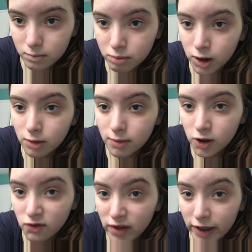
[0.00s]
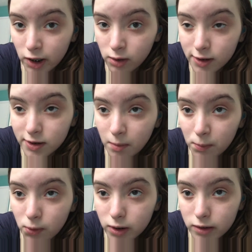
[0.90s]
put them in a video at
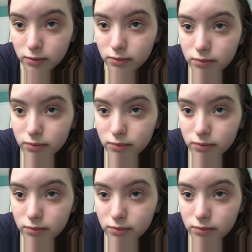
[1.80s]
some point.